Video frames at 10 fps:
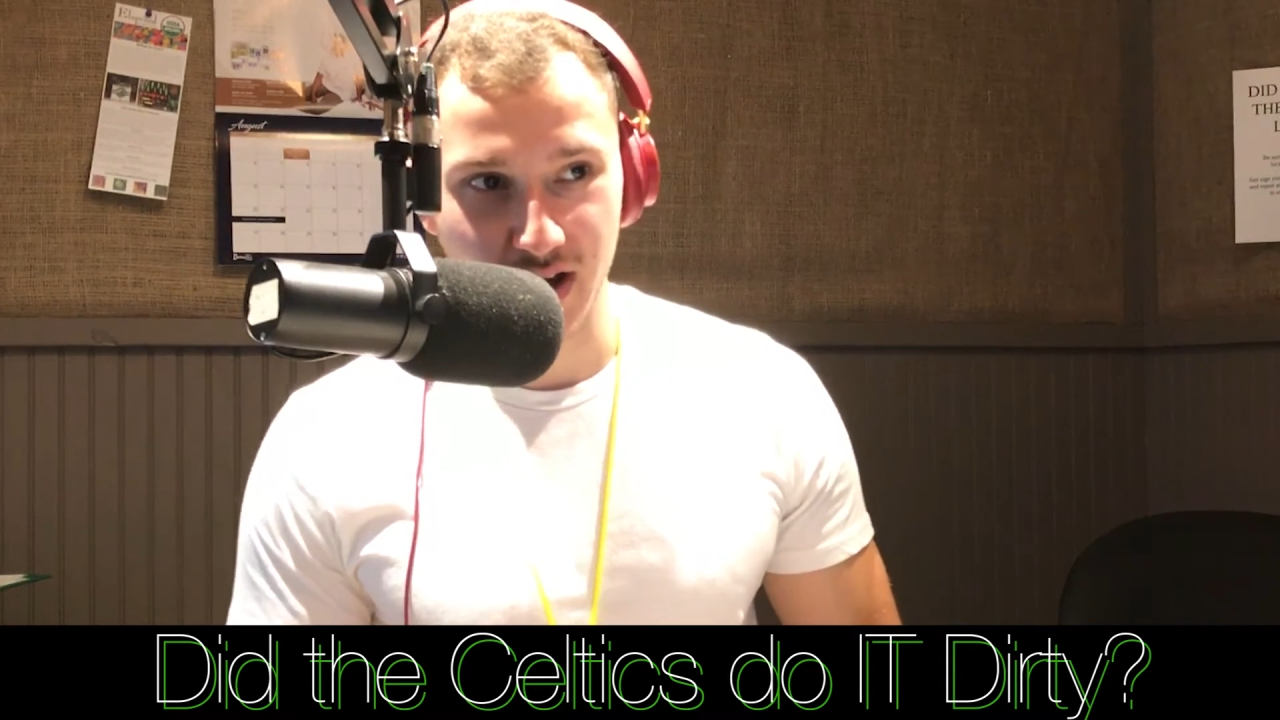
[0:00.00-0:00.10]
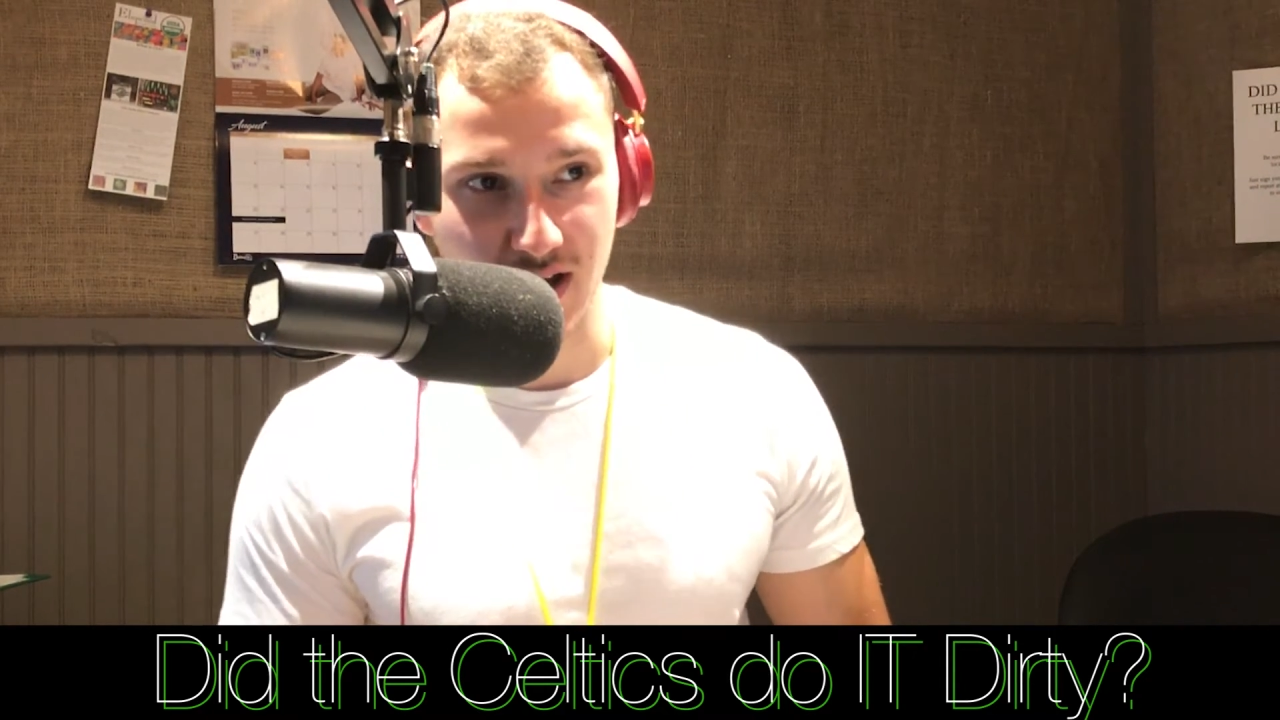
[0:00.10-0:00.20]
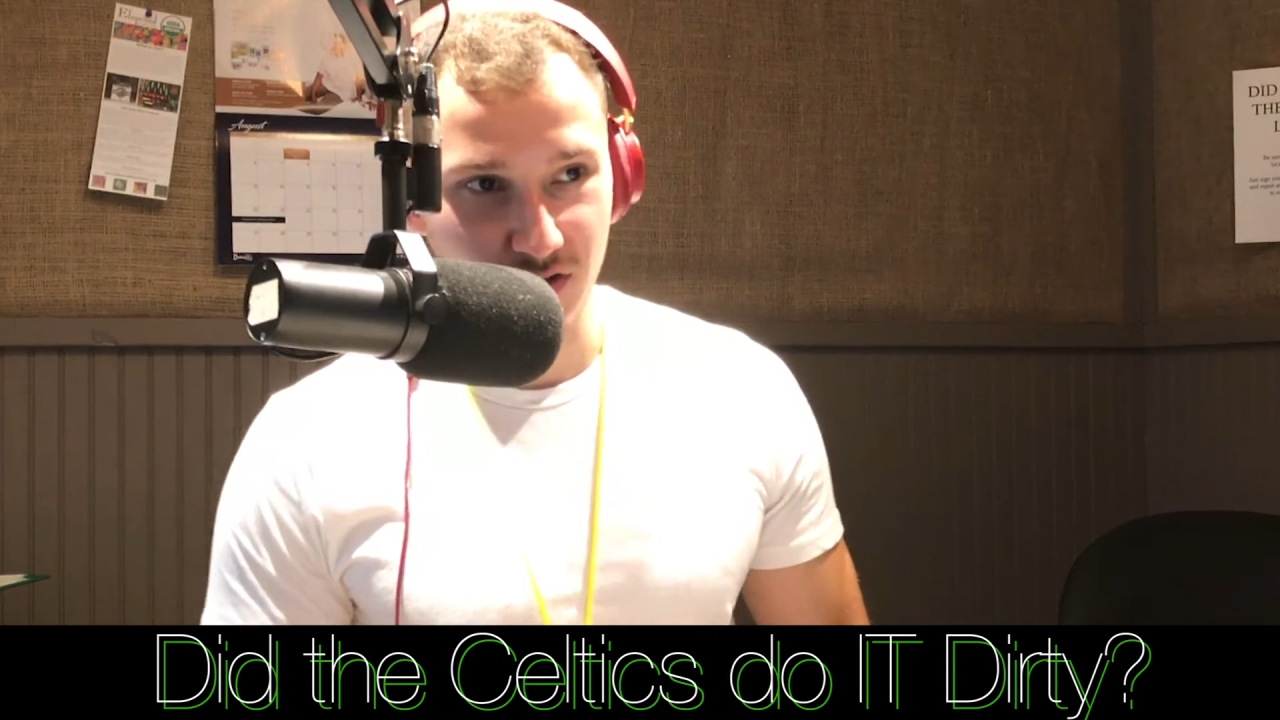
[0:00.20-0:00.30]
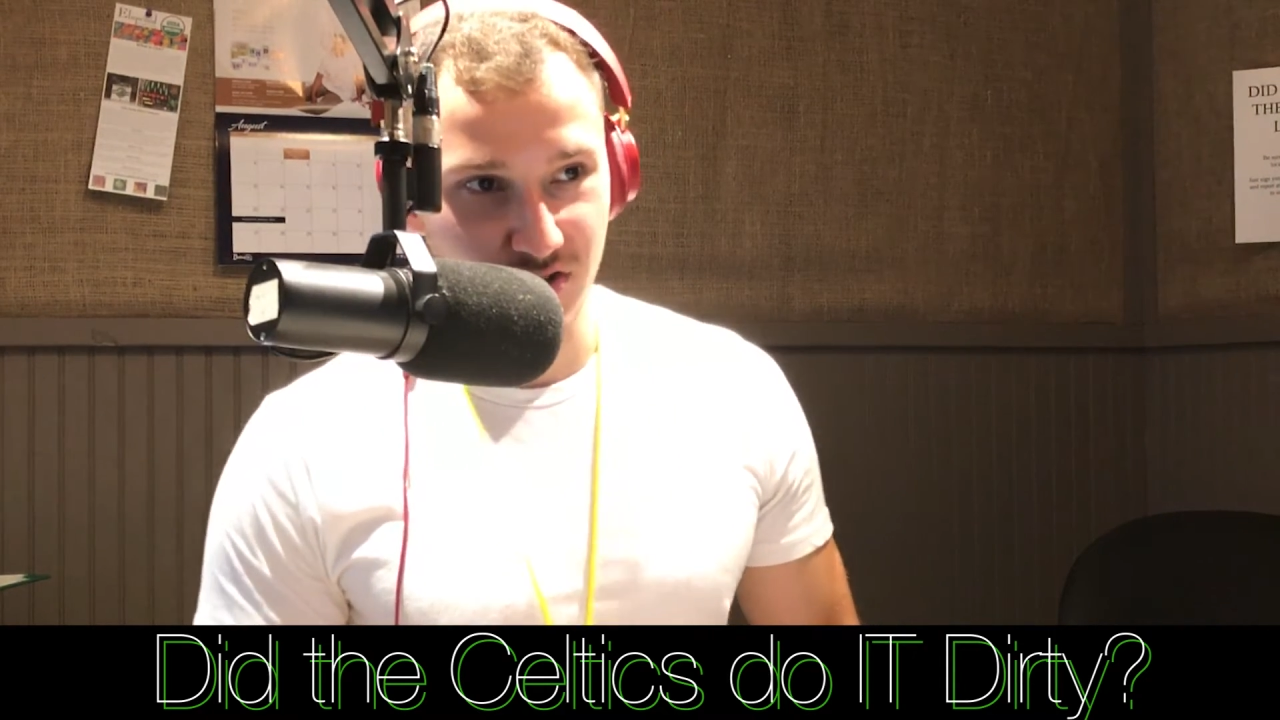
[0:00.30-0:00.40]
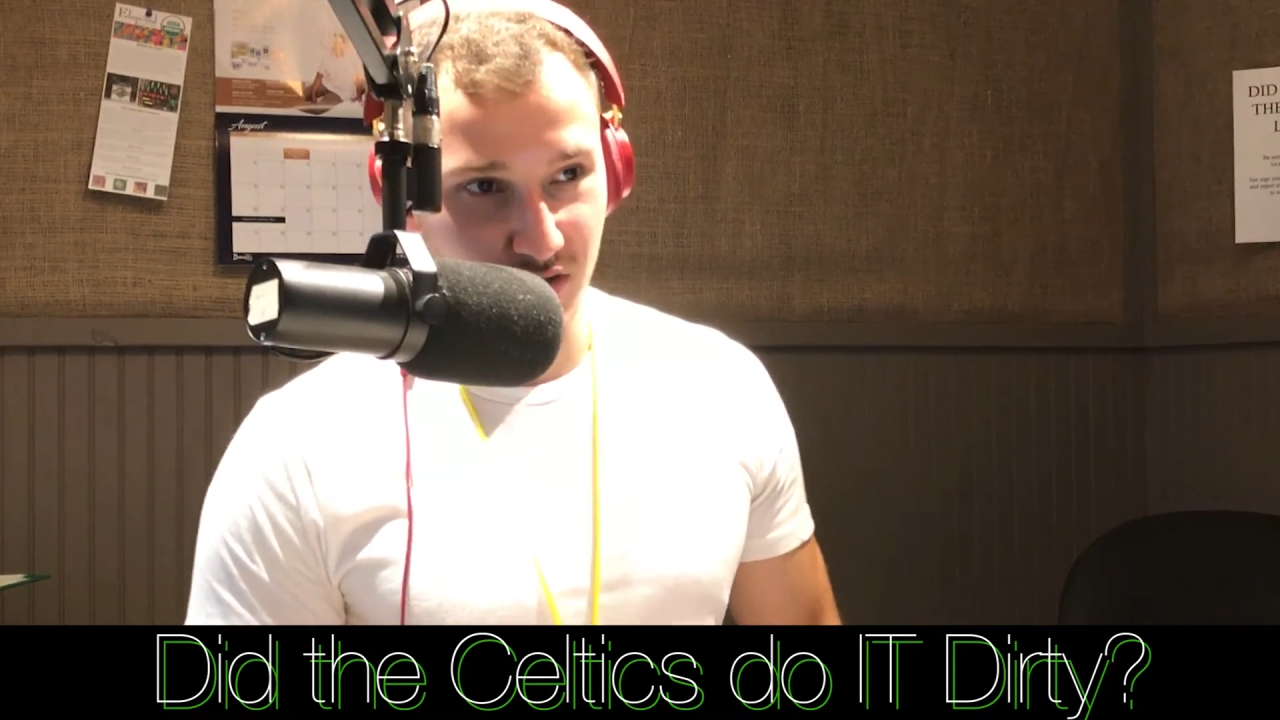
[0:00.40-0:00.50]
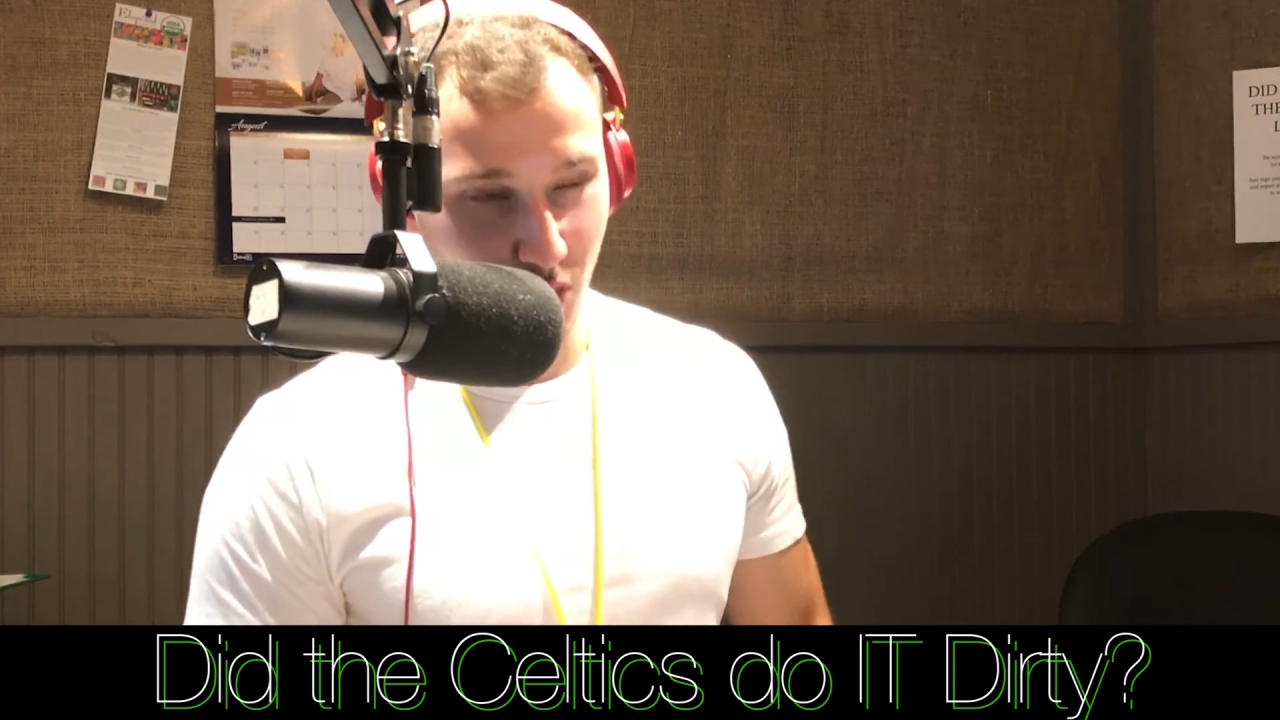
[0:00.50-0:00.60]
average at